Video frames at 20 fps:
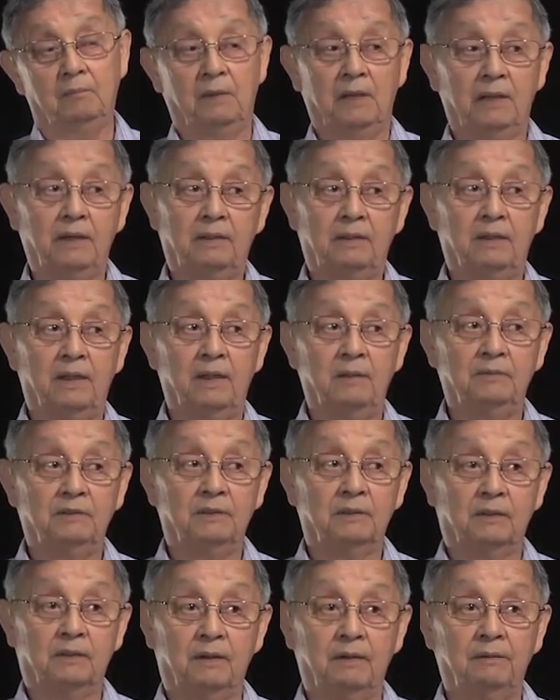Many
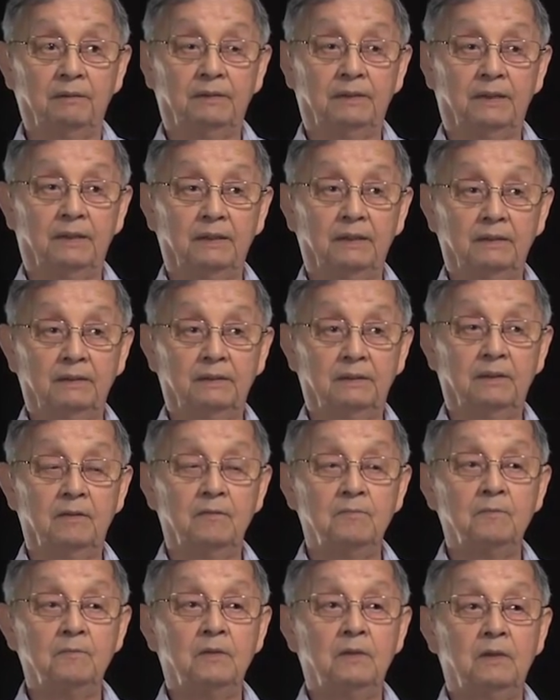times they're grave sites.
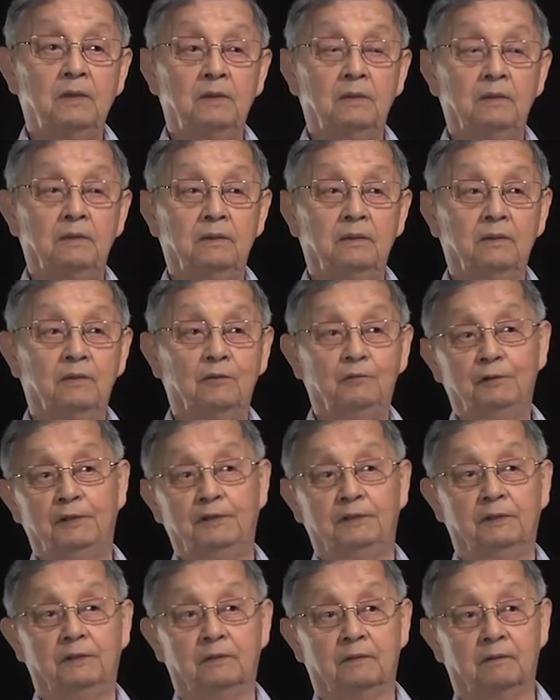They're
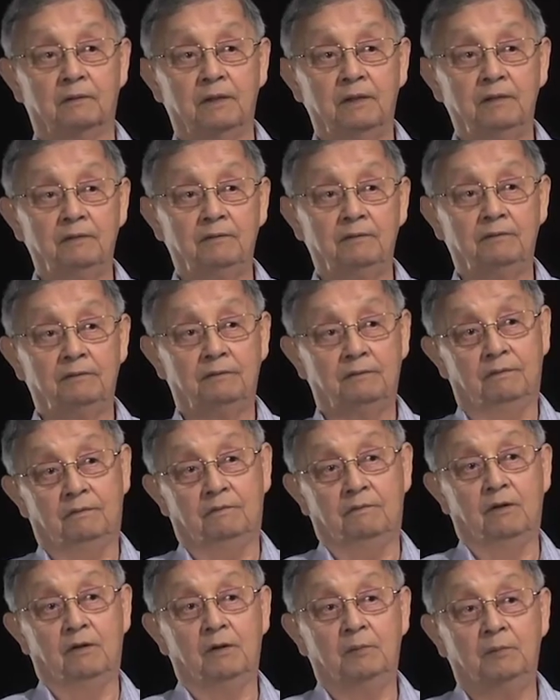official grave
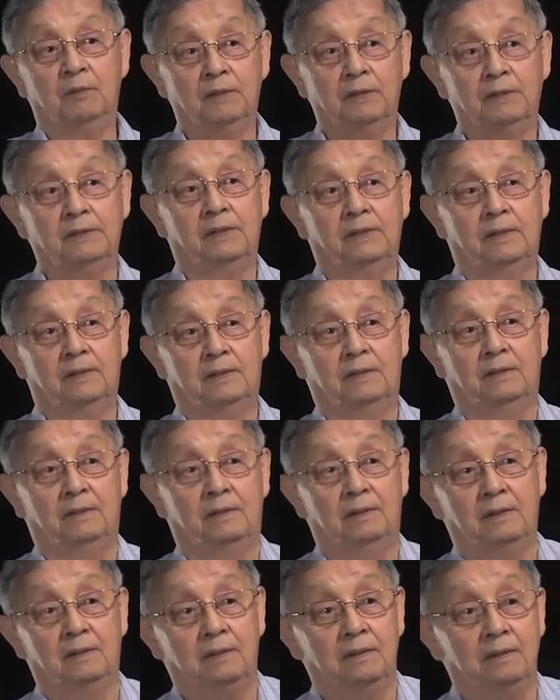robbers.
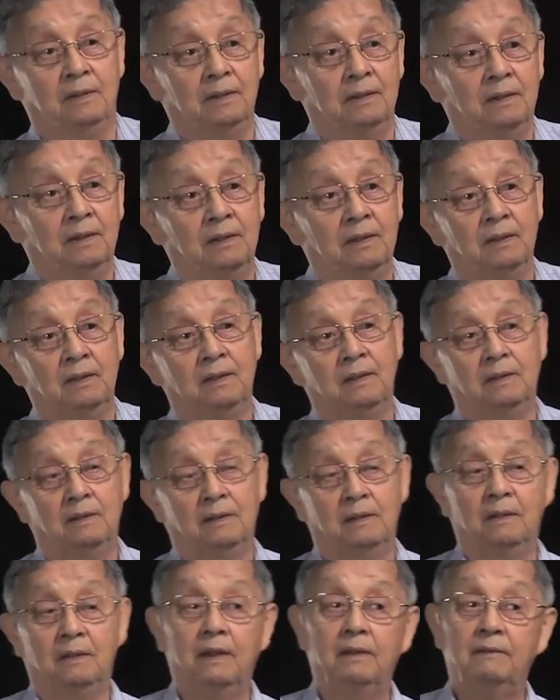
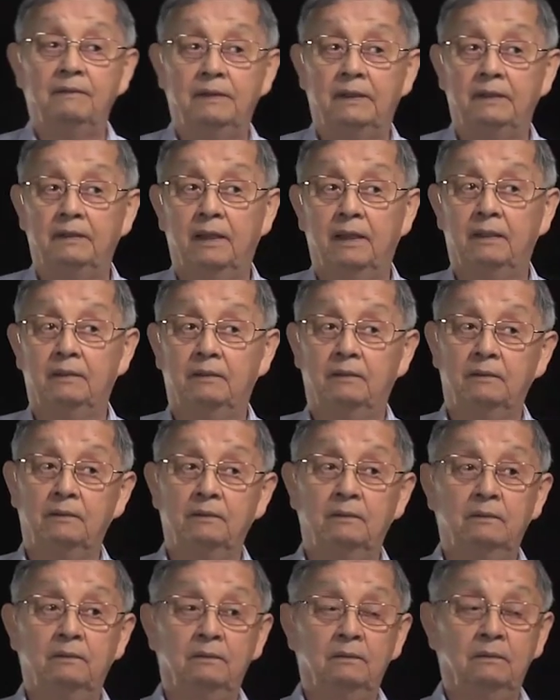And I've said that
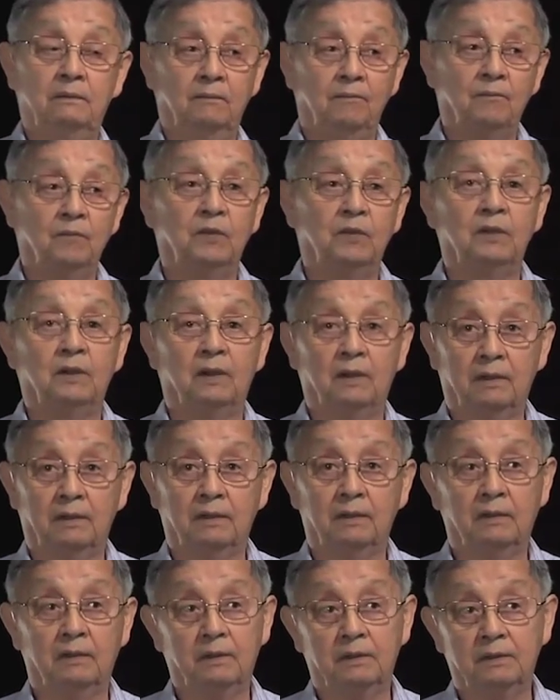to the
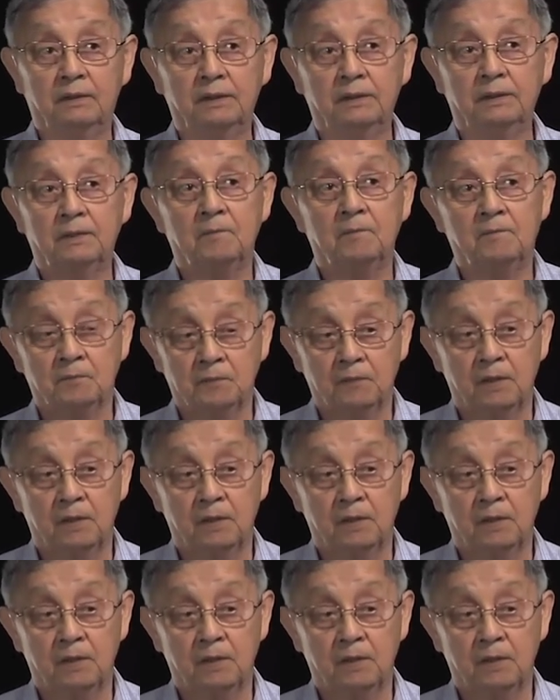archaeologists.